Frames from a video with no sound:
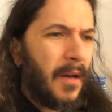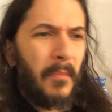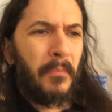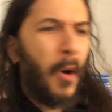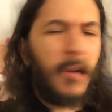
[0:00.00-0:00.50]

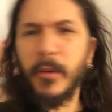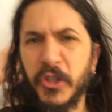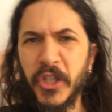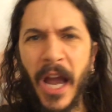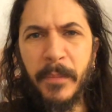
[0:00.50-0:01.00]

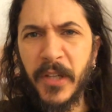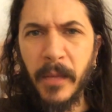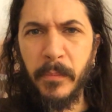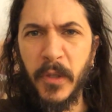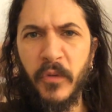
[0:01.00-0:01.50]
barbershop
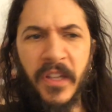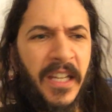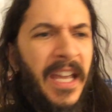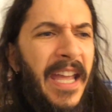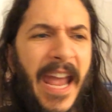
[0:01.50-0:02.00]
type
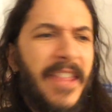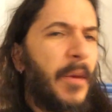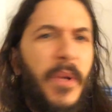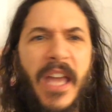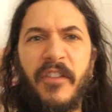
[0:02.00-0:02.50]
music,
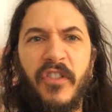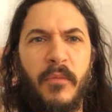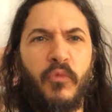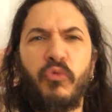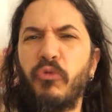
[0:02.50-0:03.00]
and then we have
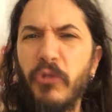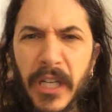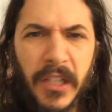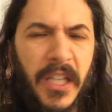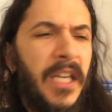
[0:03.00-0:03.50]
some
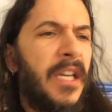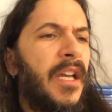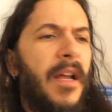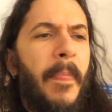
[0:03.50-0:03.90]
really